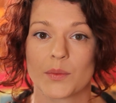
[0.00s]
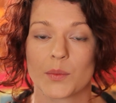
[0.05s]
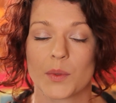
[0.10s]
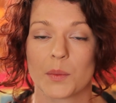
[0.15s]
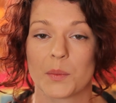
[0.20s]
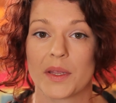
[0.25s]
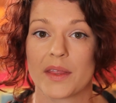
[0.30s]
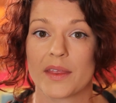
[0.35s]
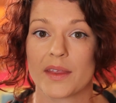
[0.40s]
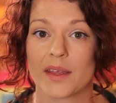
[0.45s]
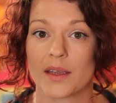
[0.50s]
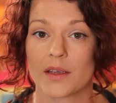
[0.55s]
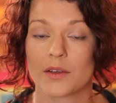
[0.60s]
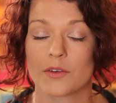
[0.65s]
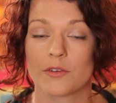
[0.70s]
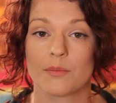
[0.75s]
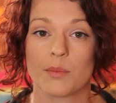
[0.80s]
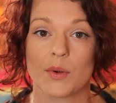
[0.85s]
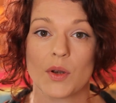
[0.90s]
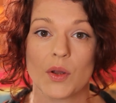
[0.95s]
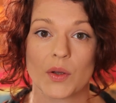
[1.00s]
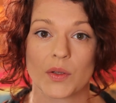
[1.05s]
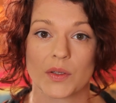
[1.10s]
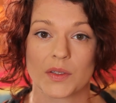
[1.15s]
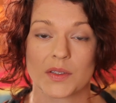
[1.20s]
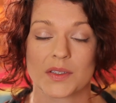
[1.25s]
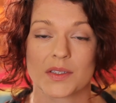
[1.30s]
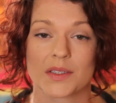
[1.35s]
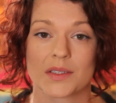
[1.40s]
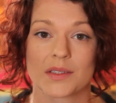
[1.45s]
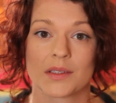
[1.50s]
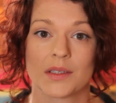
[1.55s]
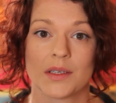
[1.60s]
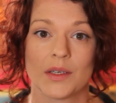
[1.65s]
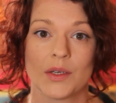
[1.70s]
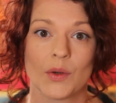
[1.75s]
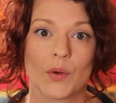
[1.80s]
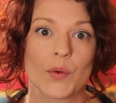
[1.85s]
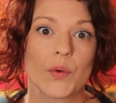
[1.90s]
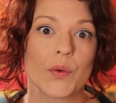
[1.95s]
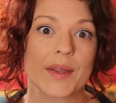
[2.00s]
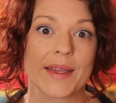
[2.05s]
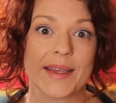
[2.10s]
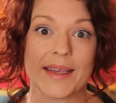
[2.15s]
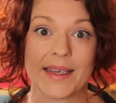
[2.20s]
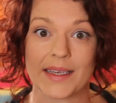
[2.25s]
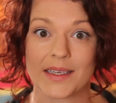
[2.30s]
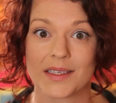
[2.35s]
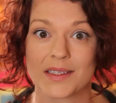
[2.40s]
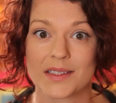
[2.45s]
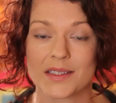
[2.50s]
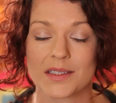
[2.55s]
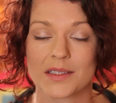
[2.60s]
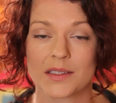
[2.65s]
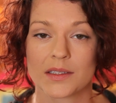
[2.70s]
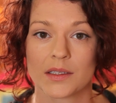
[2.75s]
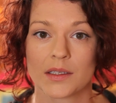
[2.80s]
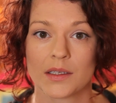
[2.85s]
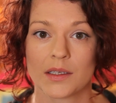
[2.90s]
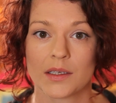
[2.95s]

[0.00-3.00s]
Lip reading: when we think of blondes or geeks